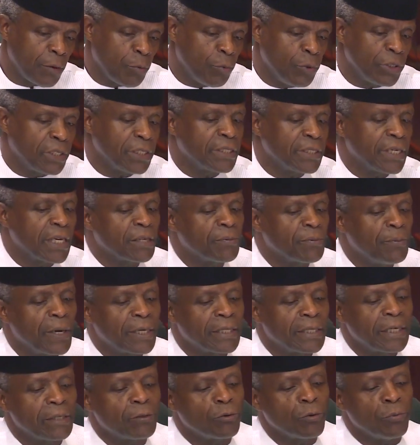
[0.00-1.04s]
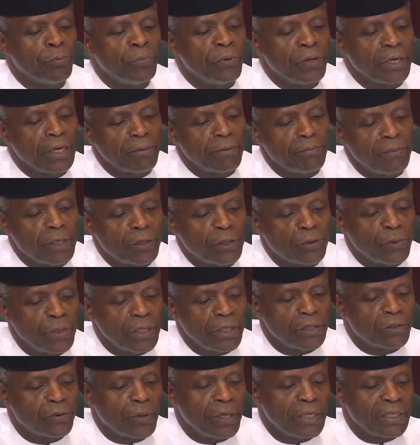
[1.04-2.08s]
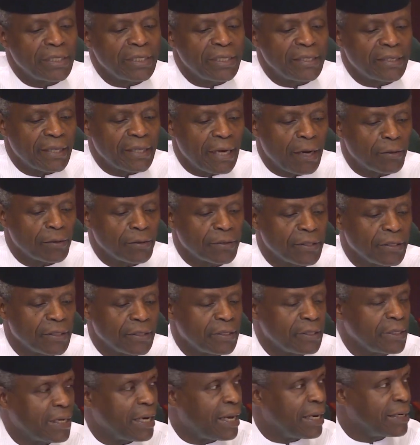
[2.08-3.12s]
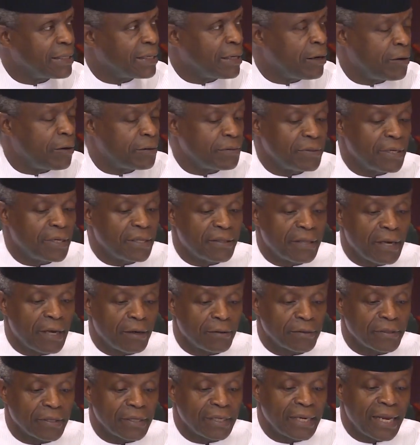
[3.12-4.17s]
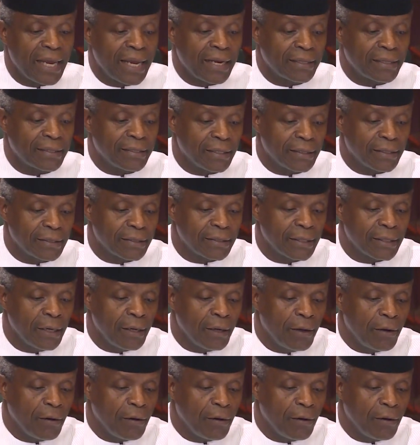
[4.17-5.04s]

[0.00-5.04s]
which is expected to bring between 20,000 and 100,000 hectares